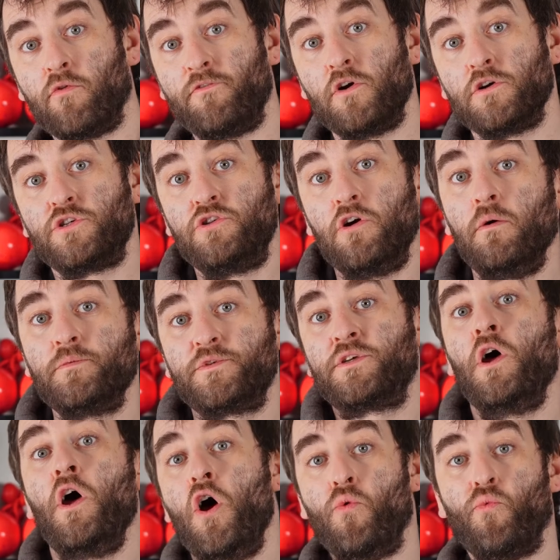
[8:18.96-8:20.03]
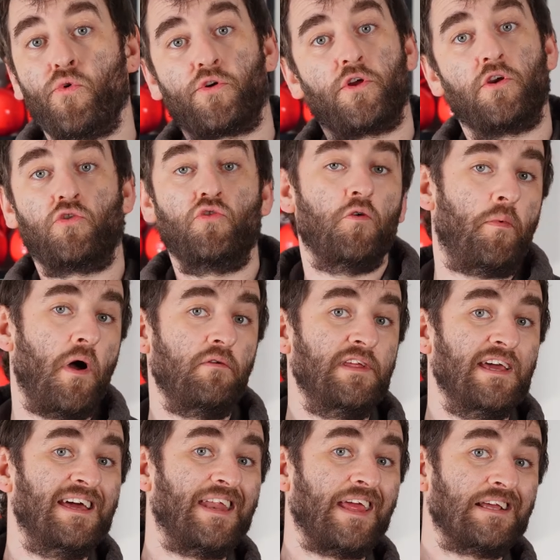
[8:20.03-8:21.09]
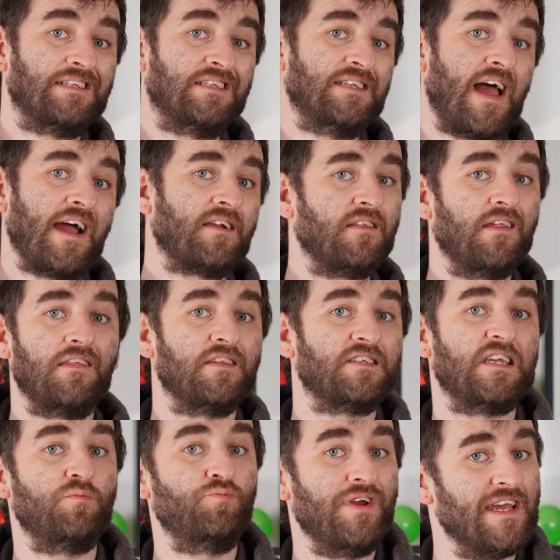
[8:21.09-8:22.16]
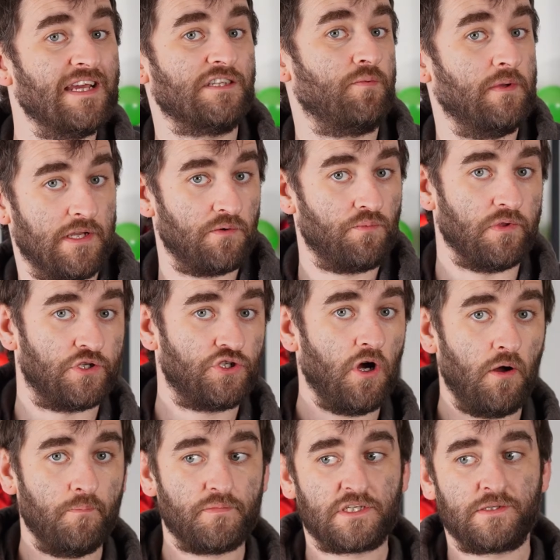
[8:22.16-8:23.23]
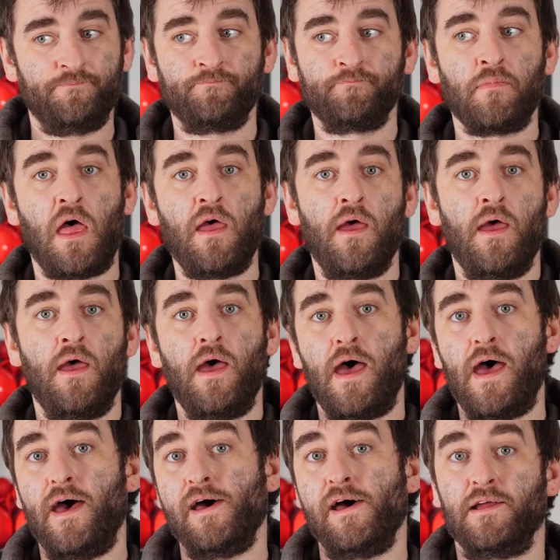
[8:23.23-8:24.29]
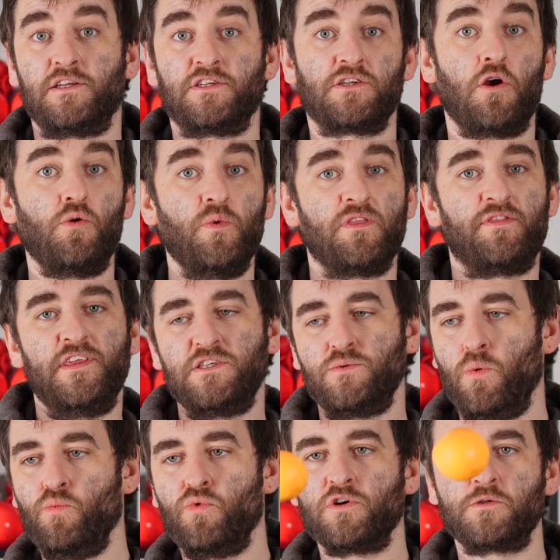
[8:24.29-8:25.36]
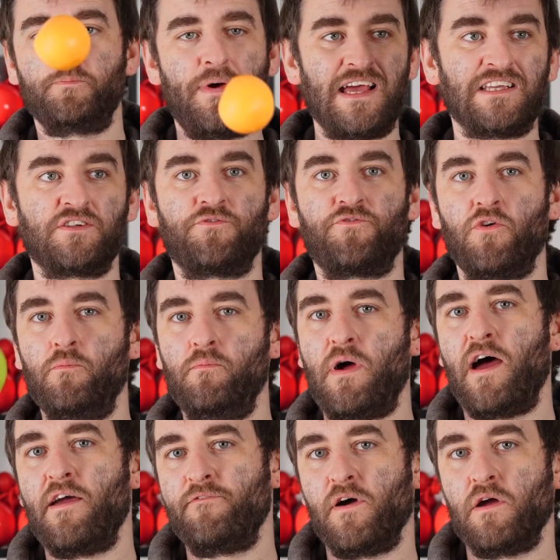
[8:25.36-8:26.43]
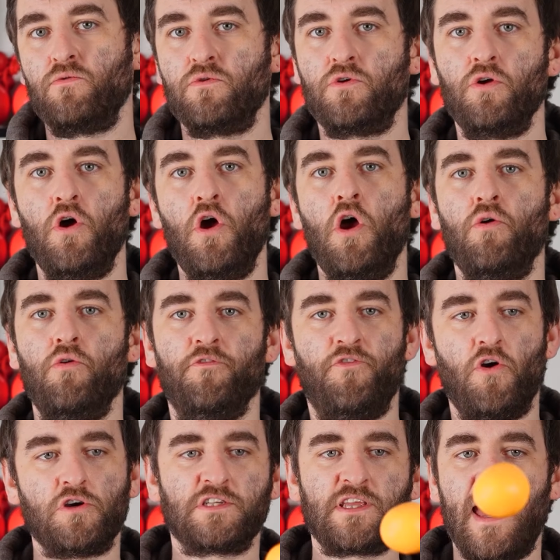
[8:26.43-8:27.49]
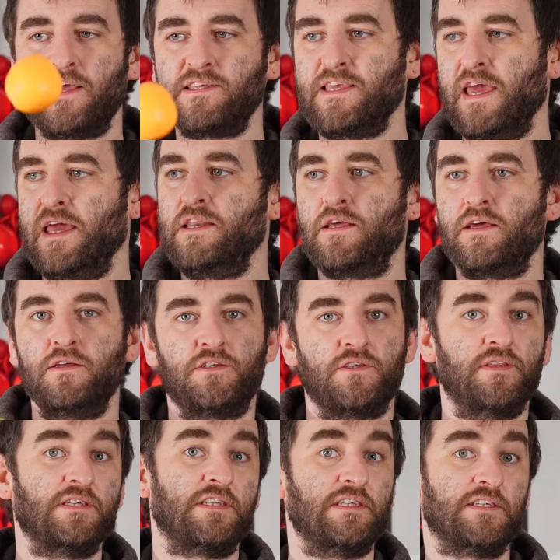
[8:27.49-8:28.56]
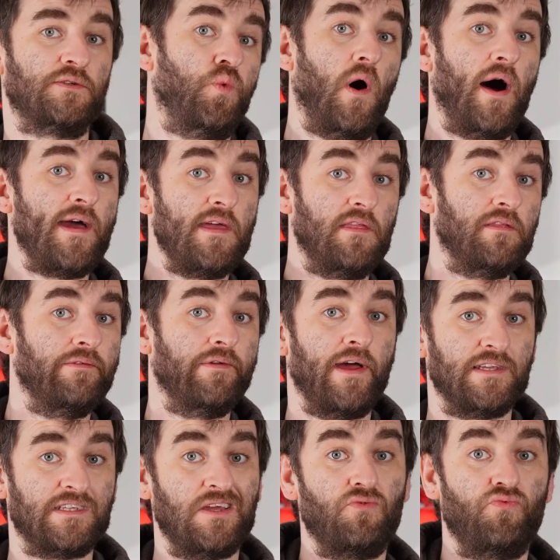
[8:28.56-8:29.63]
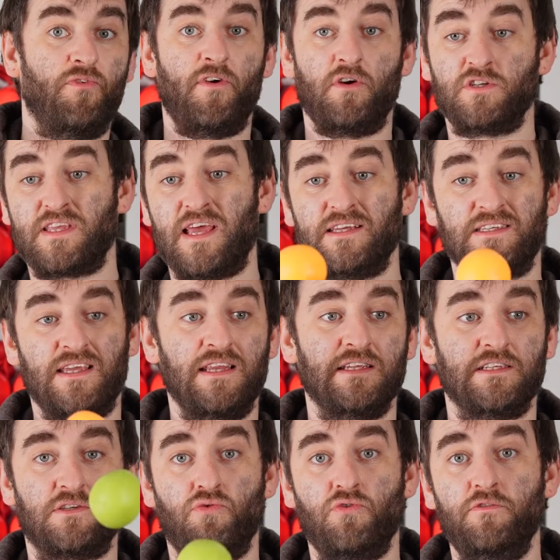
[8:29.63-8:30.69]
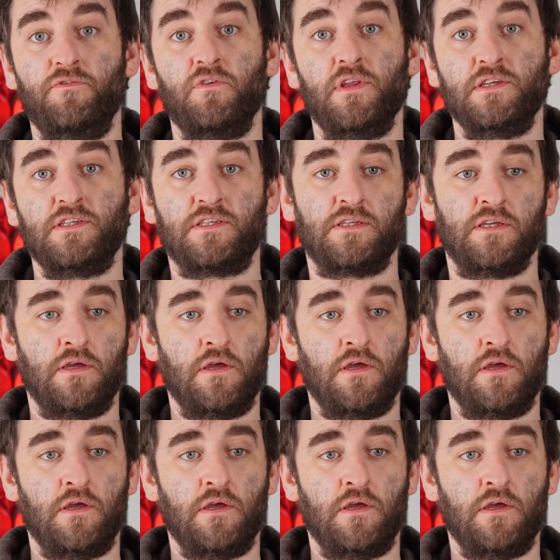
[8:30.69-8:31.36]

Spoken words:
reverse chops, we're going to go about it in exactly the same way as we did with chops. To start with, this one works best from, I found, reverse cascade. So this is why I said reverse cascade is good for this.